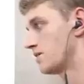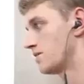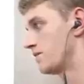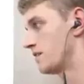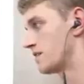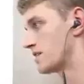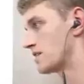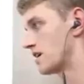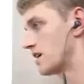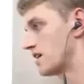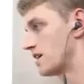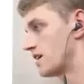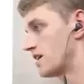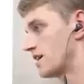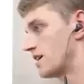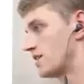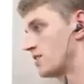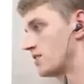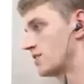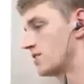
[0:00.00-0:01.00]
Finish line
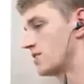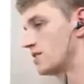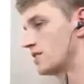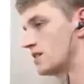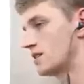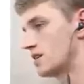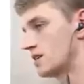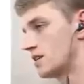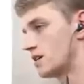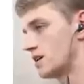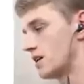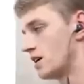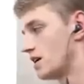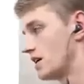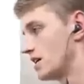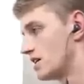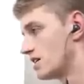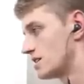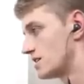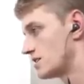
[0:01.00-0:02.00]
here.
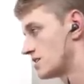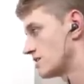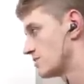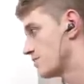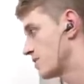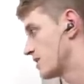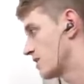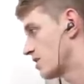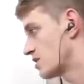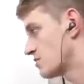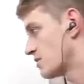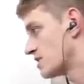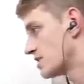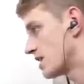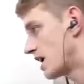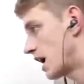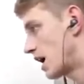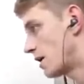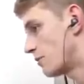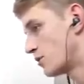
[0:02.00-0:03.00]
It's penultimate
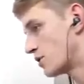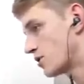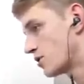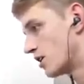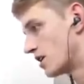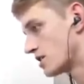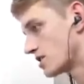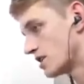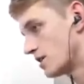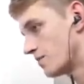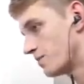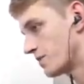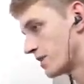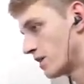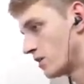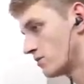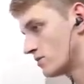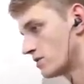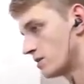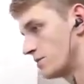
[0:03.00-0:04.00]
time, we cross it.
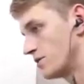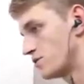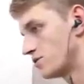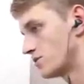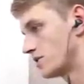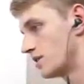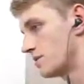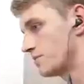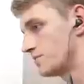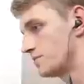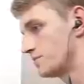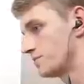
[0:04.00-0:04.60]
Oh, didn't mean to do that.